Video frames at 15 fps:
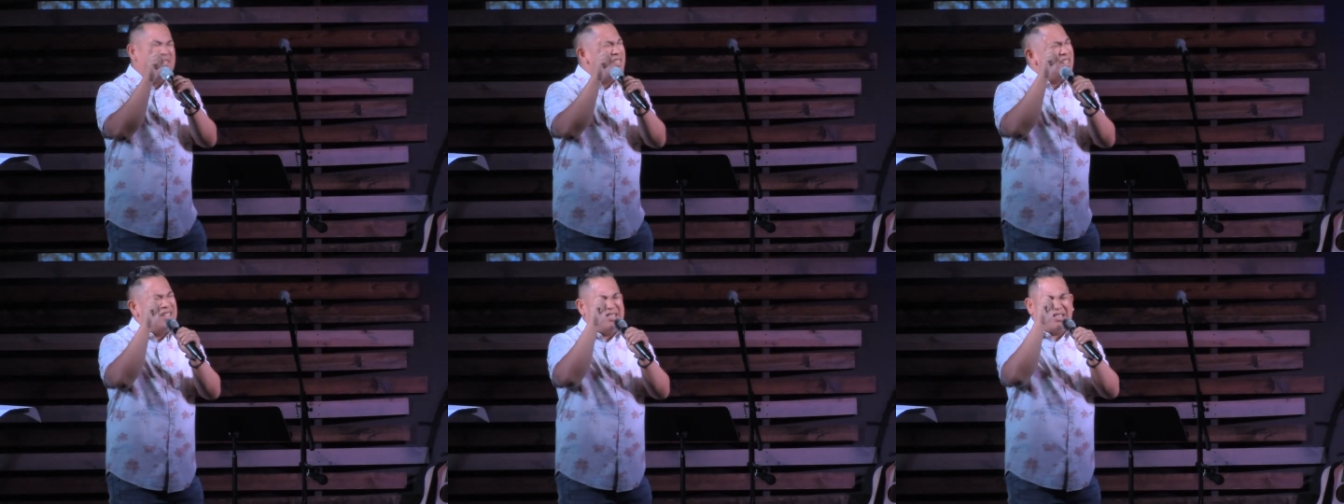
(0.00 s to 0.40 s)

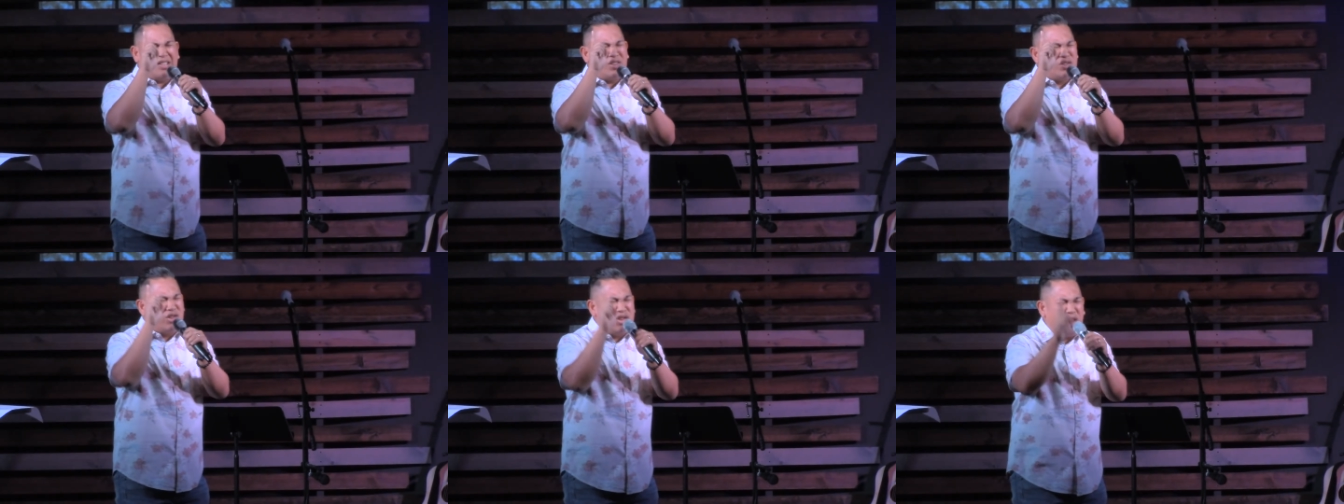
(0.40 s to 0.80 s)
he
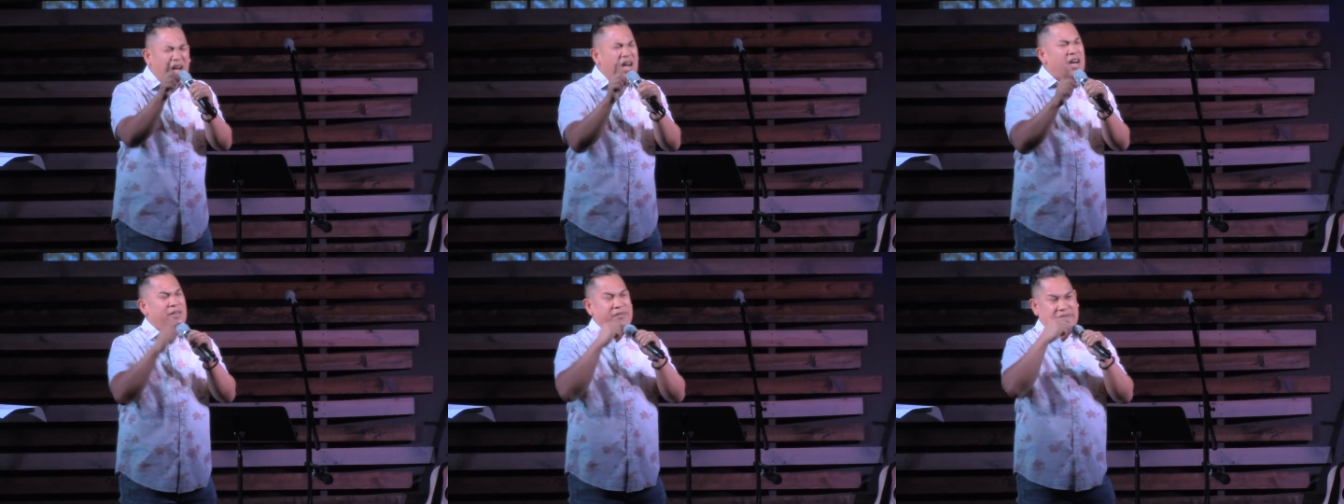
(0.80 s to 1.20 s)
still
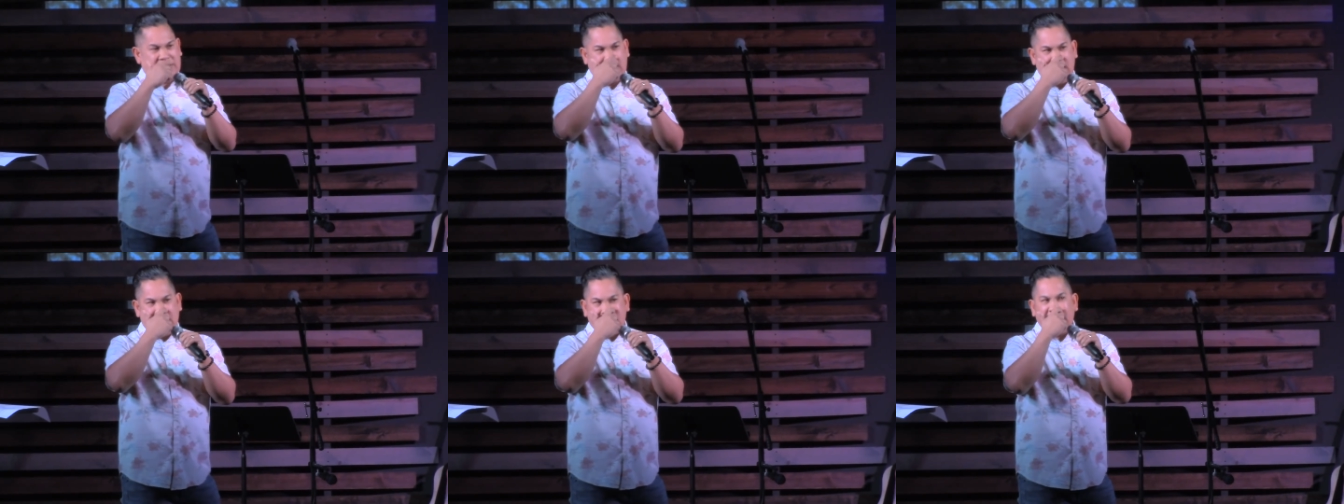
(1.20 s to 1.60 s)
loves
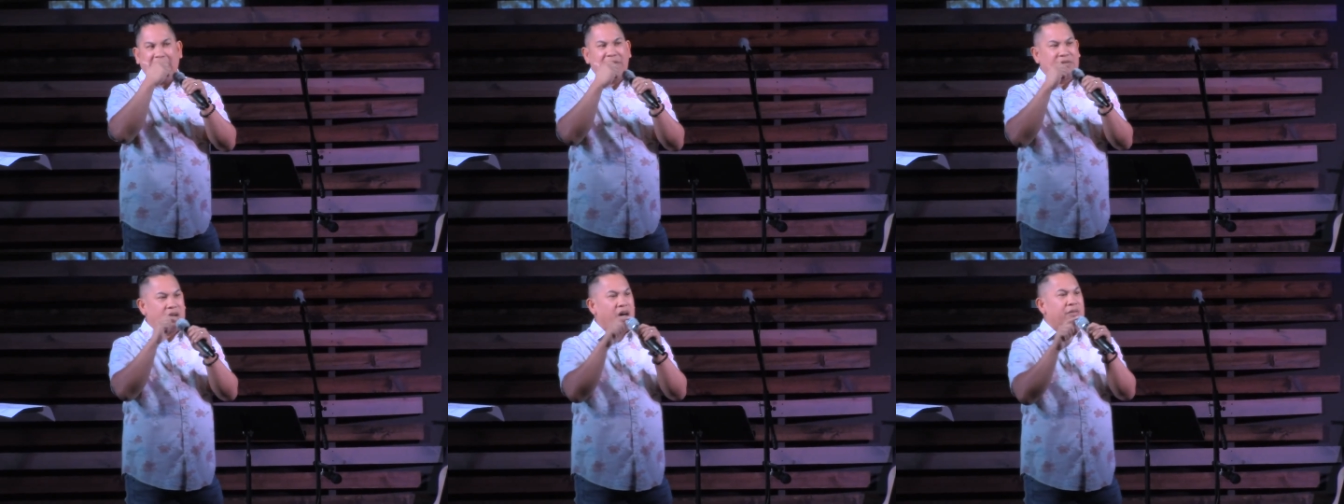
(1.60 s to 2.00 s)
to
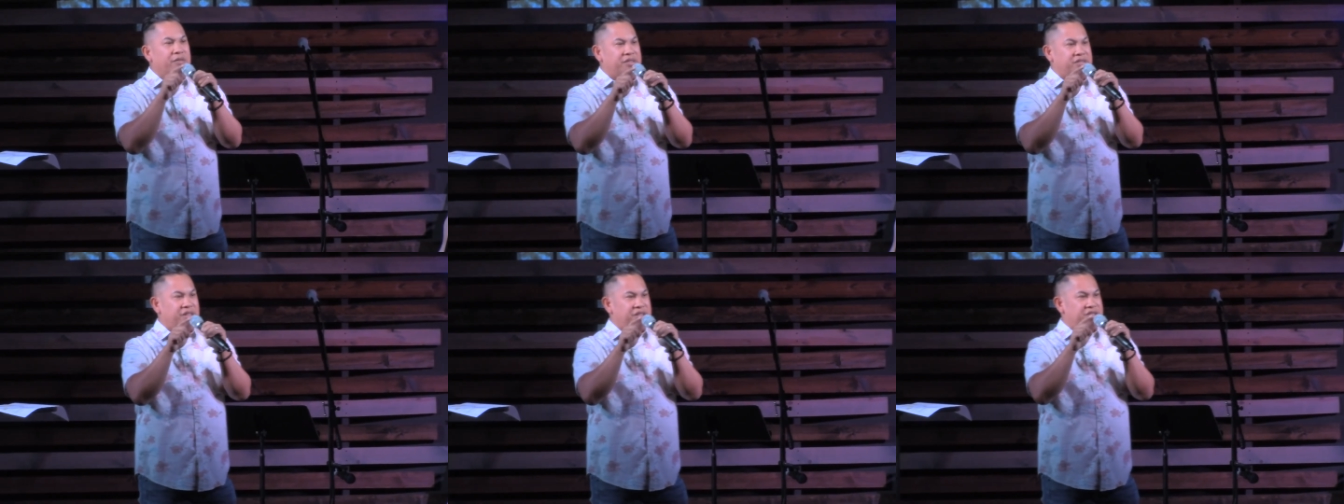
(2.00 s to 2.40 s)
have
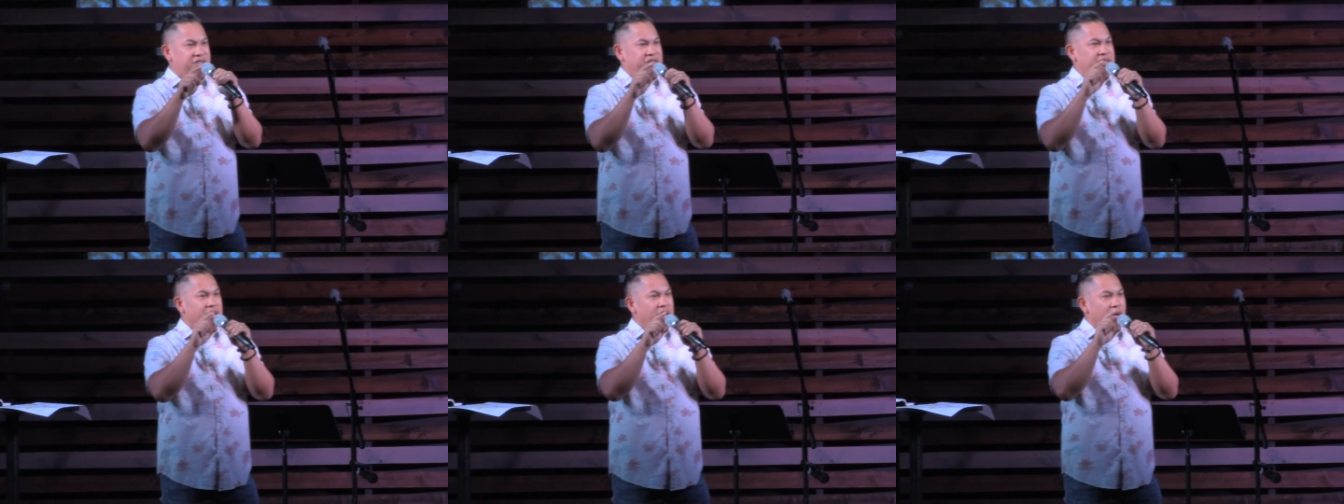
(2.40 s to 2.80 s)

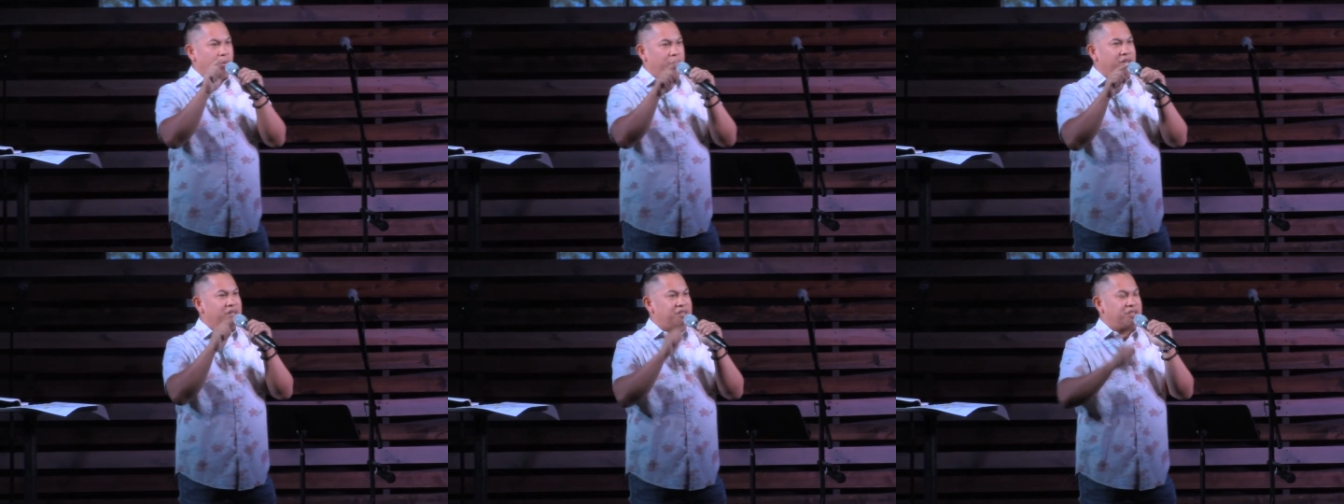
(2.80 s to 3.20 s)
conversations
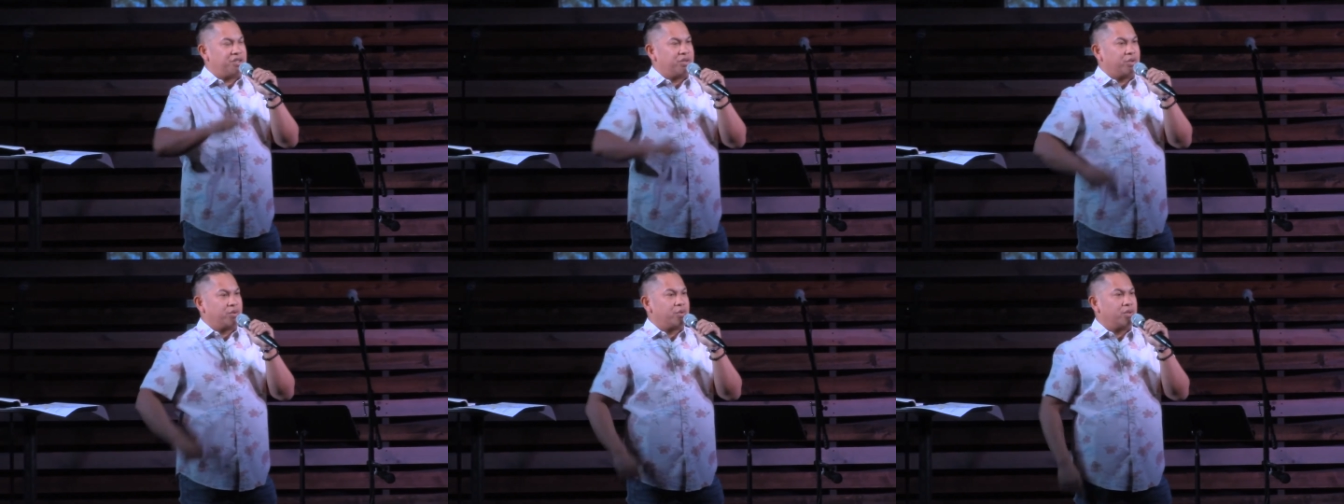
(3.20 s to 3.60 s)
with his
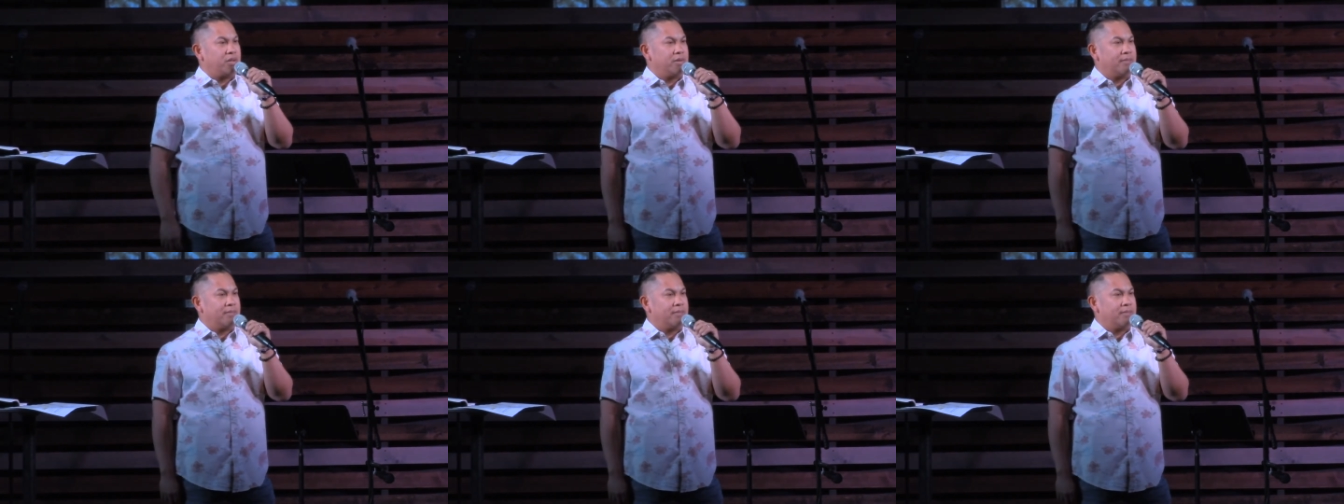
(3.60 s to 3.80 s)
children.